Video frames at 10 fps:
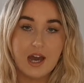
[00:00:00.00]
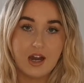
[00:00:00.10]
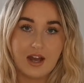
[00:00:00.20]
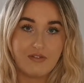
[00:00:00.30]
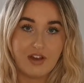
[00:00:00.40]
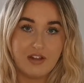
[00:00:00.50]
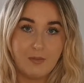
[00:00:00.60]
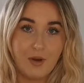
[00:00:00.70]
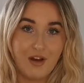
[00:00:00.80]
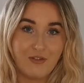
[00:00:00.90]
and I have that in the
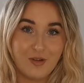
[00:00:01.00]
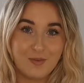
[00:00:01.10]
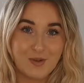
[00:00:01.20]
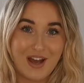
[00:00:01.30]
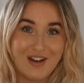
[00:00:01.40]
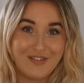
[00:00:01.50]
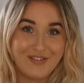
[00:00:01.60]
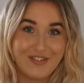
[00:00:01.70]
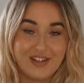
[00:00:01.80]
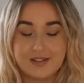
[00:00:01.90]
bathroom, so
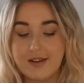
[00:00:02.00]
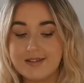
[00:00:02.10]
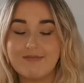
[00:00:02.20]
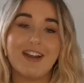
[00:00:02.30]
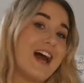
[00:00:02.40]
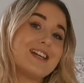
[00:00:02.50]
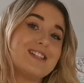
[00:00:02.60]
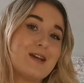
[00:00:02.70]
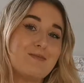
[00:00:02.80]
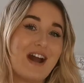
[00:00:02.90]
it's nice and
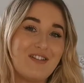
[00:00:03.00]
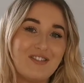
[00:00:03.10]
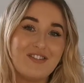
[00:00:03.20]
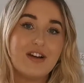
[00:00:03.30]
relaxing, but I have